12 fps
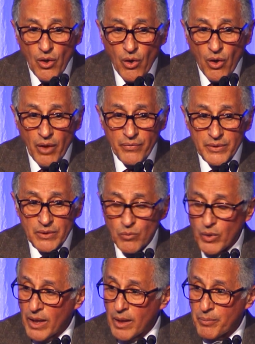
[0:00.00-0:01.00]
Often
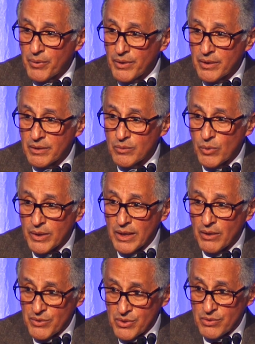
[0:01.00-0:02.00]
we operated
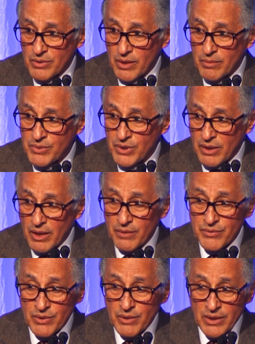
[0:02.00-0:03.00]
without scrubs,
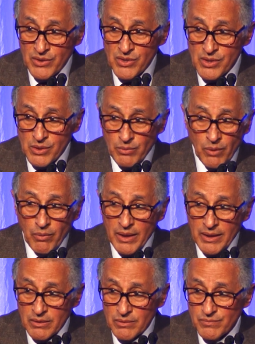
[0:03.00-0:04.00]
gloves, or anesthesia. We ran
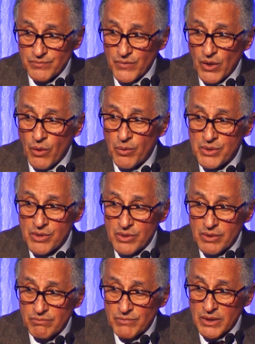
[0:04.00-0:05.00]
out, always
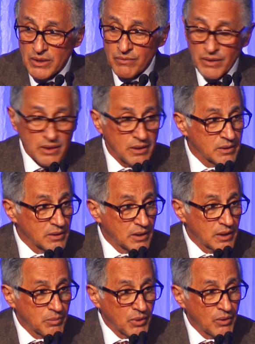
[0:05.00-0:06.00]
innovating to
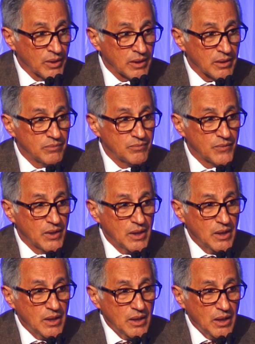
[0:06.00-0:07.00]
keep going
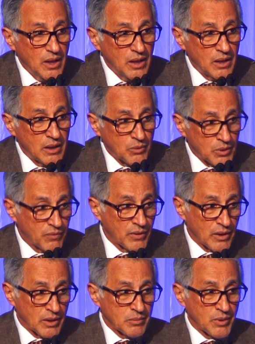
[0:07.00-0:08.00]
with
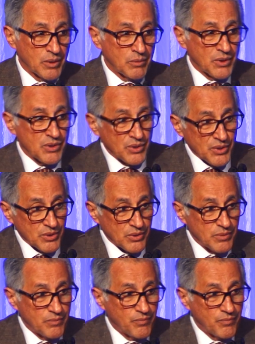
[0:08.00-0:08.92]
very limited resources.